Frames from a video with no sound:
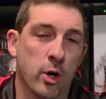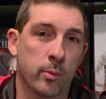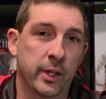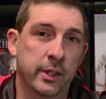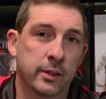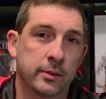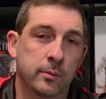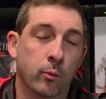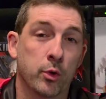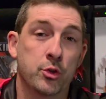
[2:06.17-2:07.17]
your army,
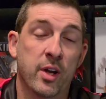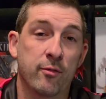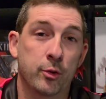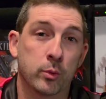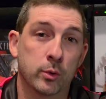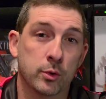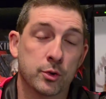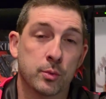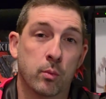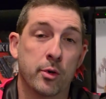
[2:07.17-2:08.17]
once you have your
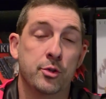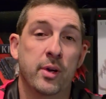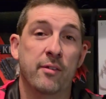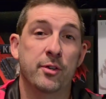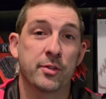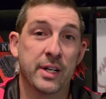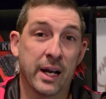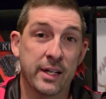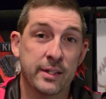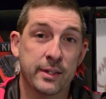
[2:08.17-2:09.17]
rules, once you have your
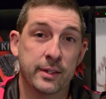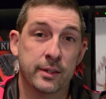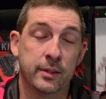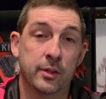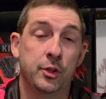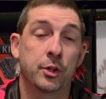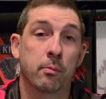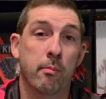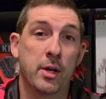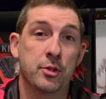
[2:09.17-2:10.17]
dice,
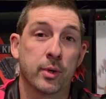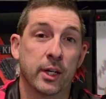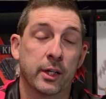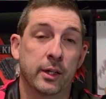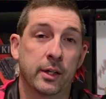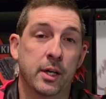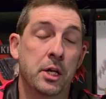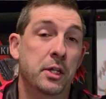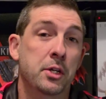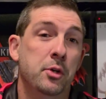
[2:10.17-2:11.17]
your measuring,
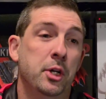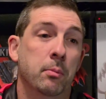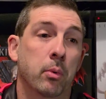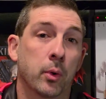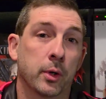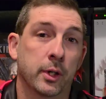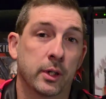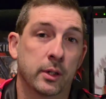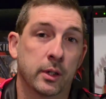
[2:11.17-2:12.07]
then you need a board